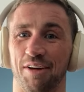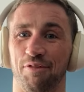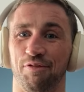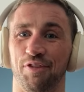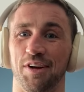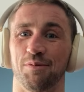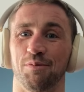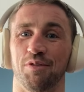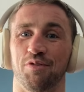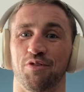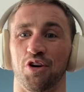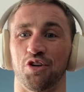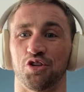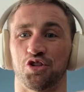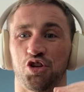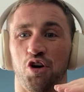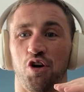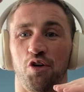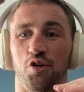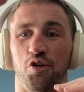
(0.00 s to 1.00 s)
I think we've
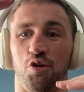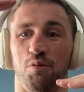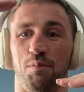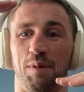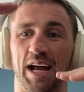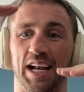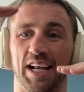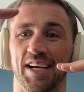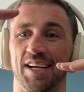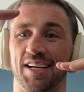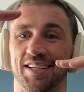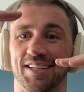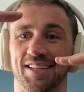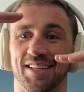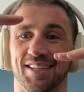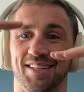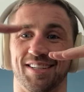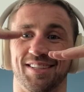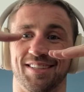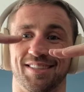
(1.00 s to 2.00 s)
got Sean O'Malley
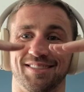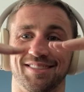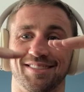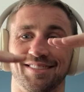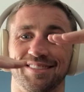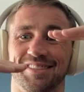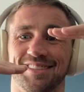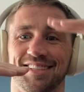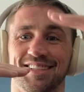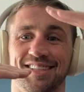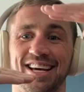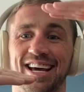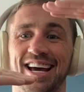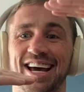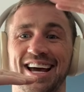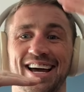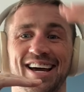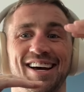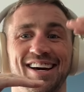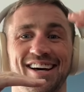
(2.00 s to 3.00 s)

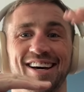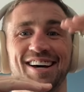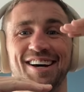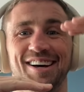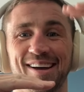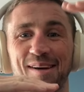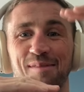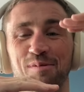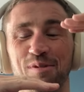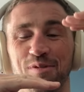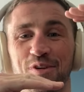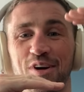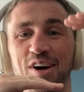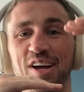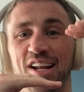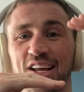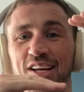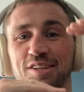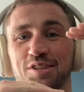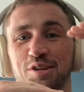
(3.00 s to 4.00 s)
there, and we've
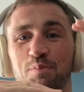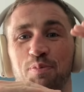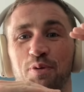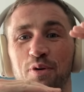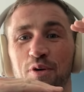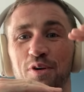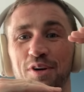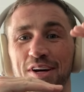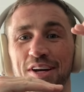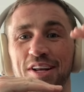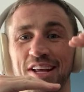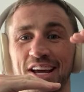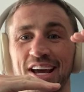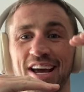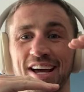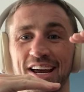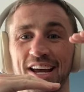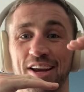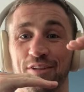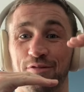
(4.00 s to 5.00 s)
got Ilia Topuria
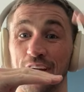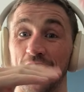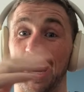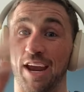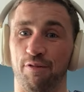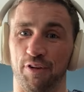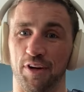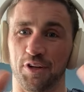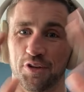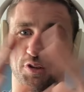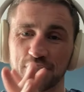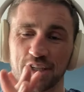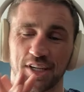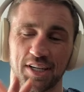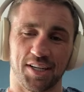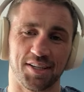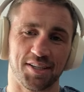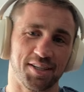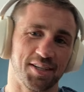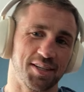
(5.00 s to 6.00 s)
there, if he does it.